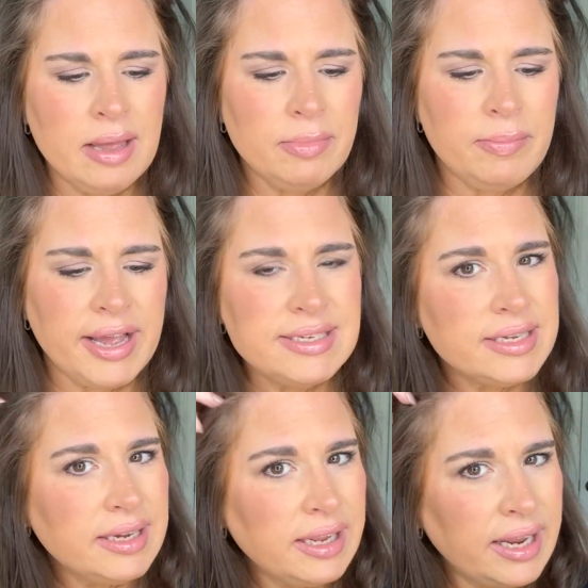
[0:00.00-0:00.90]
but
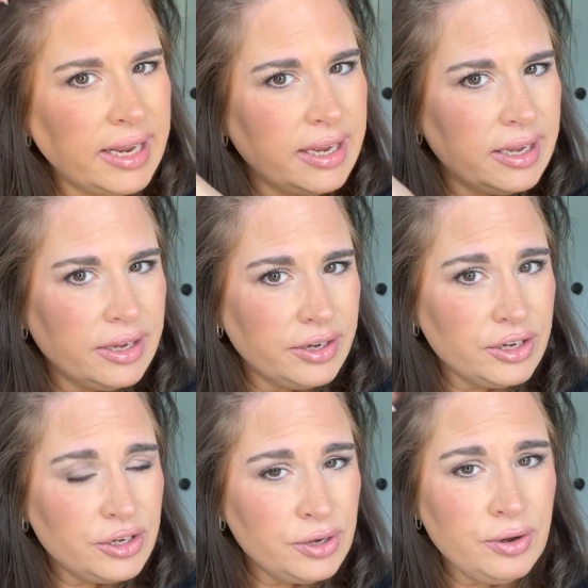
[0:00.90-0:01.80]
basically
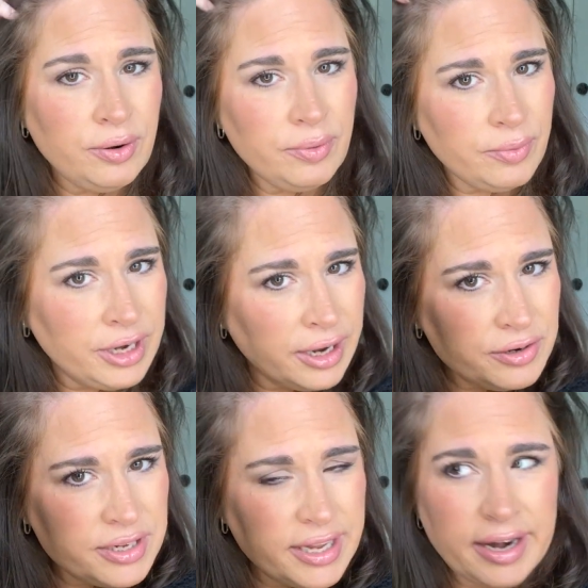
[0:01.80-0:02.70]
you would go
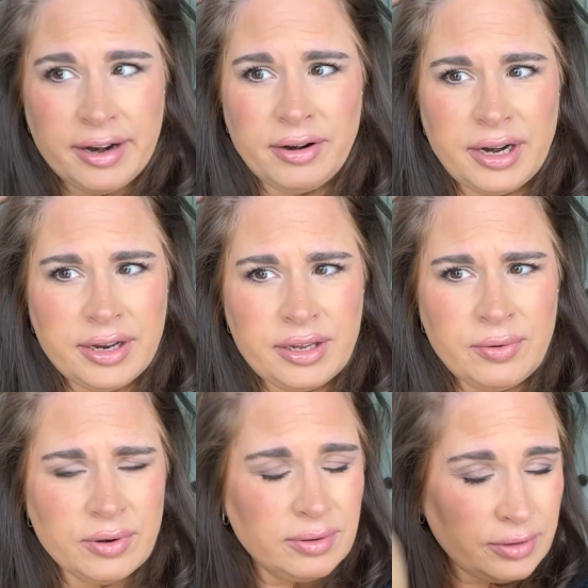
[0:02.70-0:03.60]
to the area
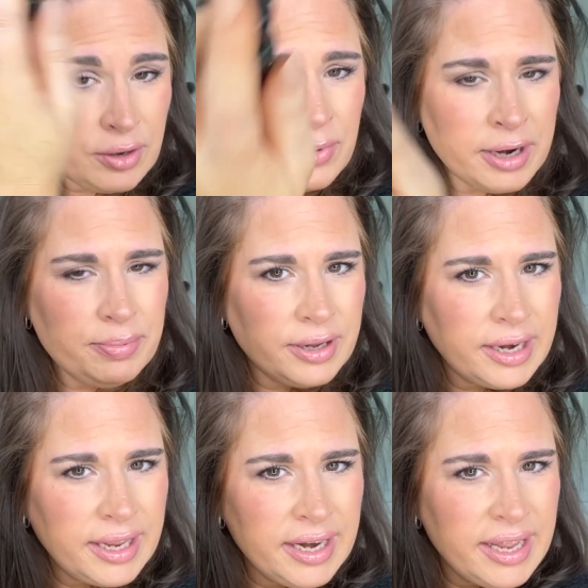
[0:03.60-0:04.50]
you wanna put
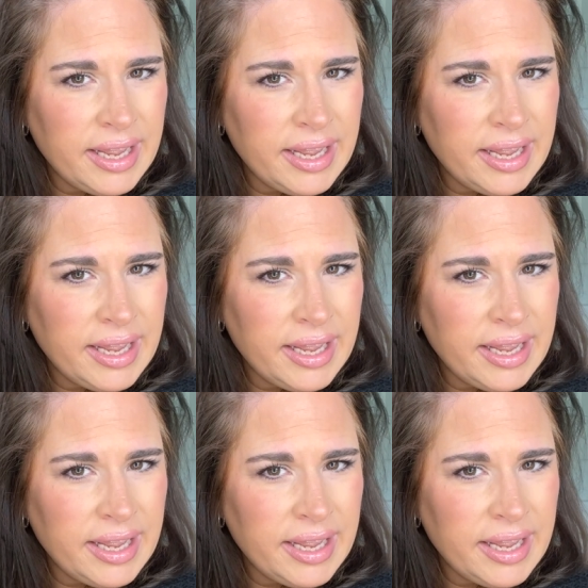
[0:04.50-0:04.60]
it